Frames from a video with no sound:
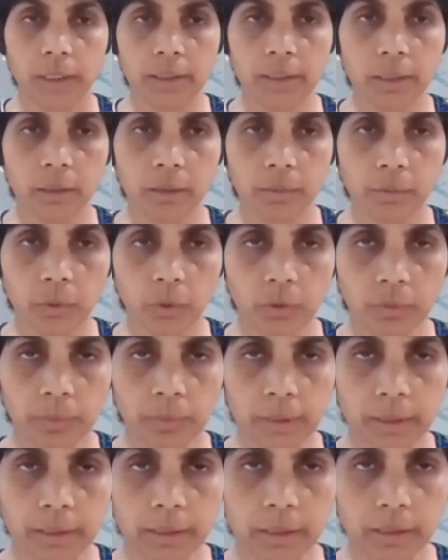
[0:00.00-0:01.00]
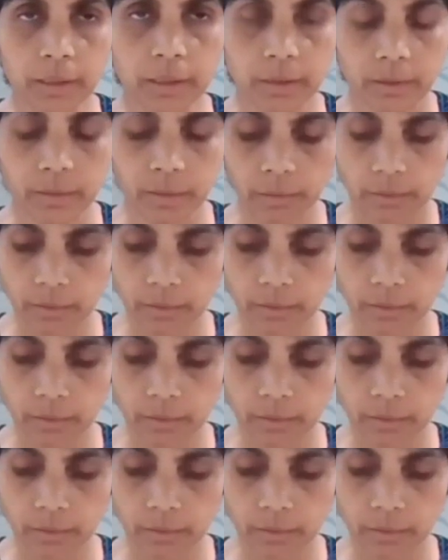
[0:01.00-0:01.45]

gentle movements,